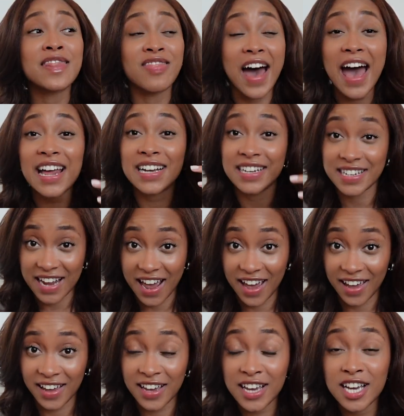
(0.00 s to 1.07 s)
That
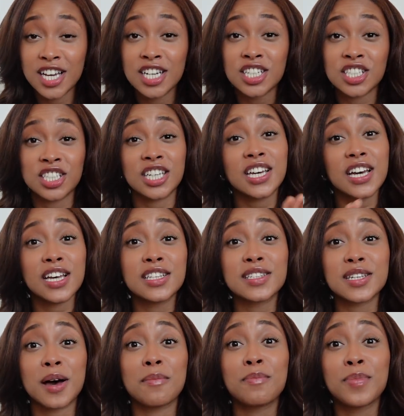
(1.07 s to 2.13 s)
day, she ends
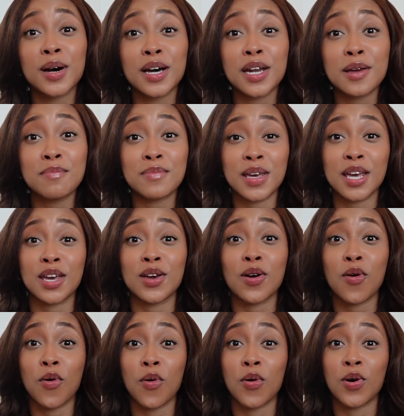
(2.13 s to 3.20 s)
up putting me
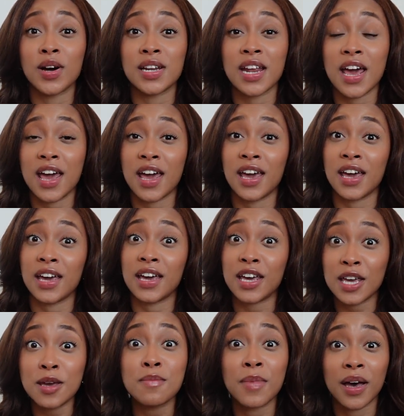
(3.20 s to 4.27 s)
on a
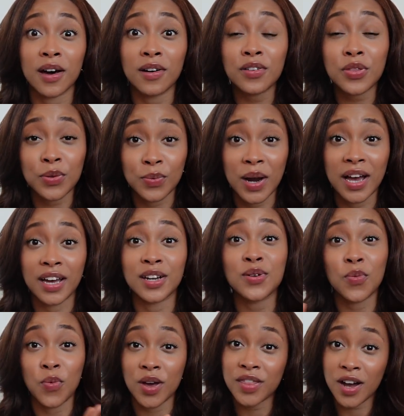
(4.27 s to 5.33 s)
email thread
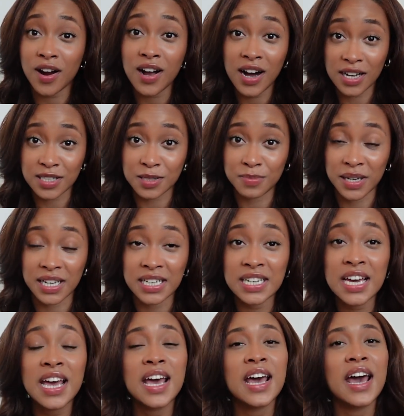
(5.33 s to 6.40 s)
with her husband,
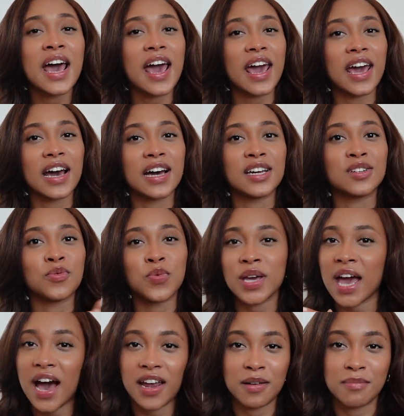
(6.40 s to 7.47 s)
and we
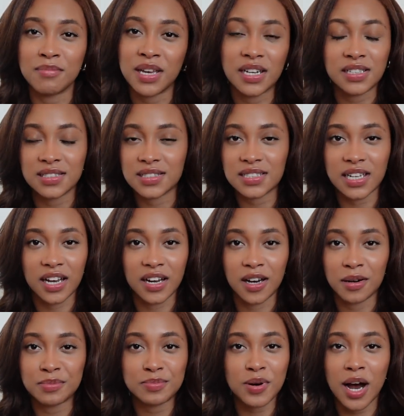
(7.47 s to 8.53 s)
had a meeting set
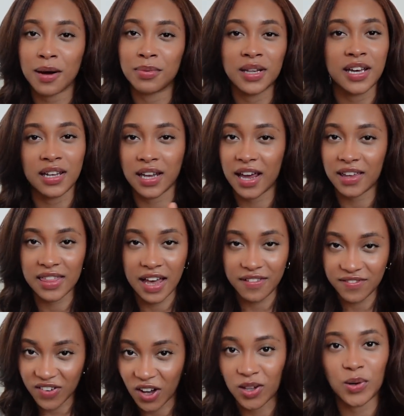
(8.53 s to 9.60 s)
up probably like that
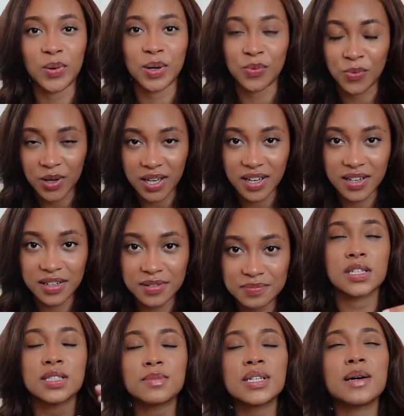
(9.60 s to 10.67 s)
following week.
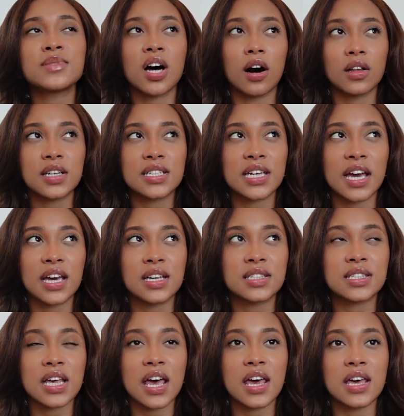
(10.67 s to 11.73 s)
Sometimes all it takes
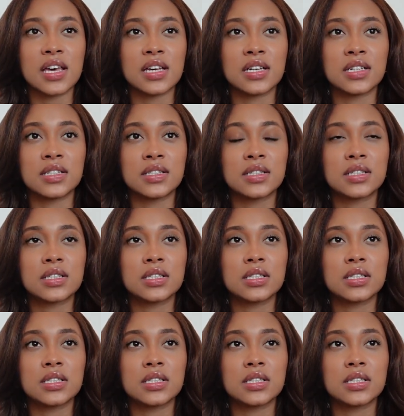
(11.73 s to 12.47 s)
is,